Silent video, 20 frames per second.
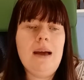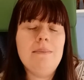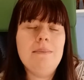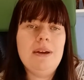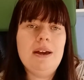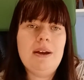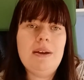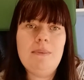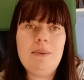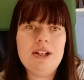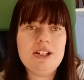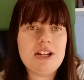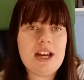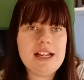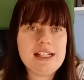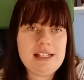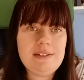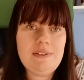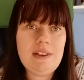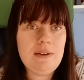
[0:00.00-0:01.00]
In which
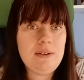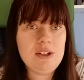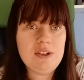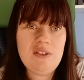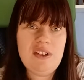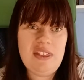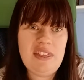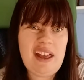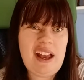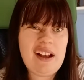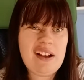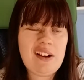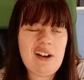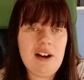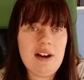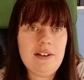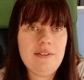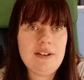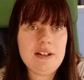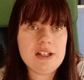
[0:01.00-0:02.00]
case, if they were doing that
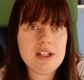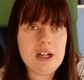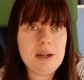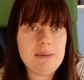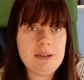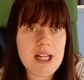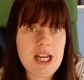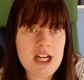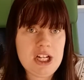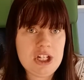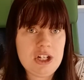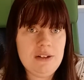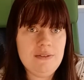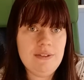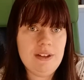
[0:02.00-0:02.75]
kind of interpretation of the